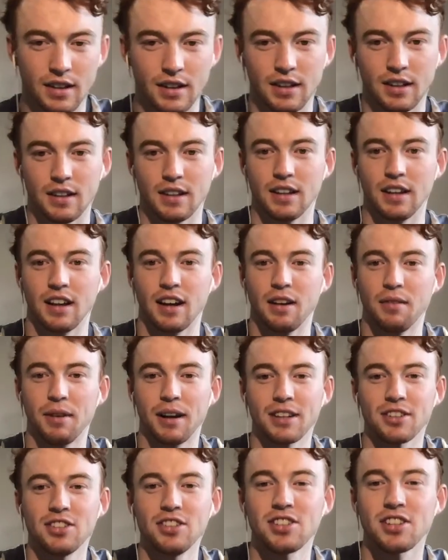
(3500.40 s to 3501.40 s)
Yeah, I'm
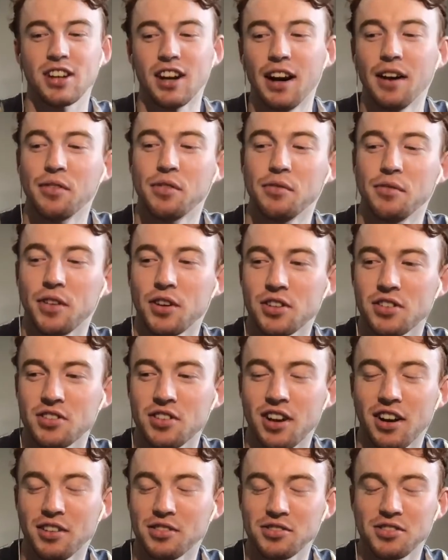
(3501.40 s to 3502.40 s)
actually scarred from first. I
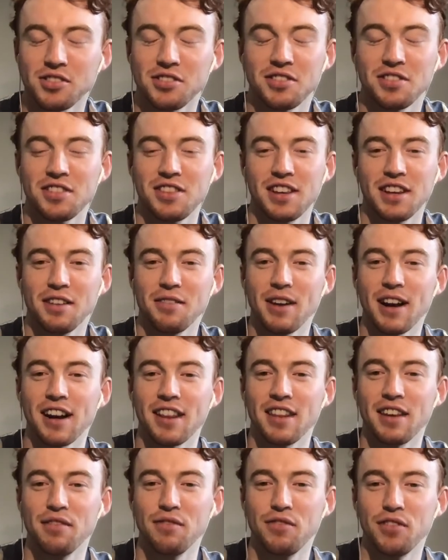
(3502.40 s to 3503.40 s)
was just thinking about it
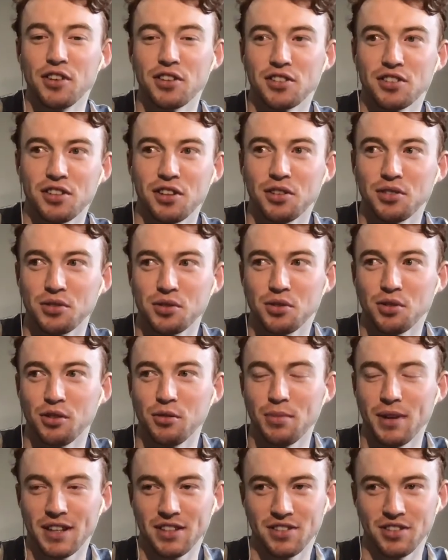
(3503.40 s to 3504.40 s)
then. First goal scorer
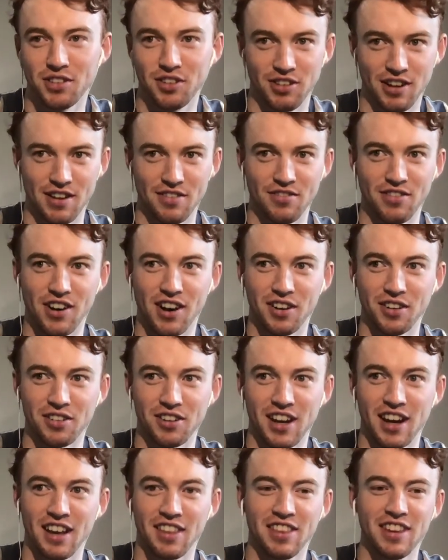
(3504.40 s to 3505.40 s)
bets on grand final day.
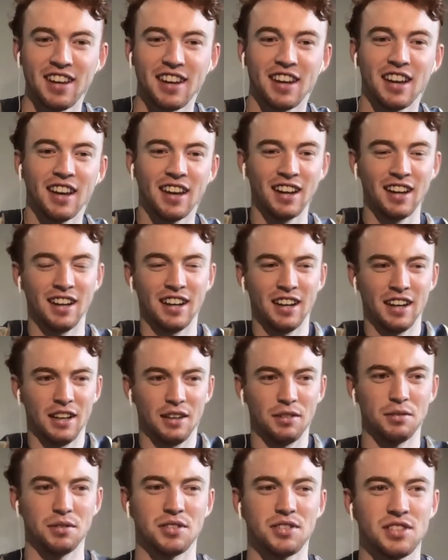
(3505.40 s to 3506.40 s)
I think it
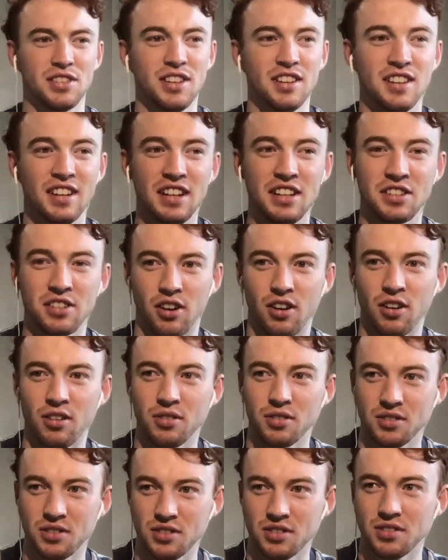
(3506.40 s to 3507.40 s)
was Sydney
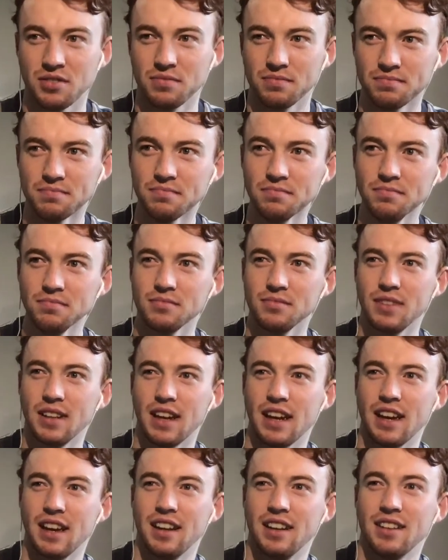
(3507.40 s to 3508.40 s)
Dogs,
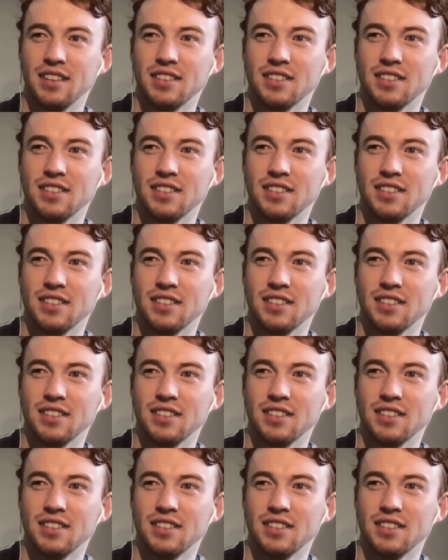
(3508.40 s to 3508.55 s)
and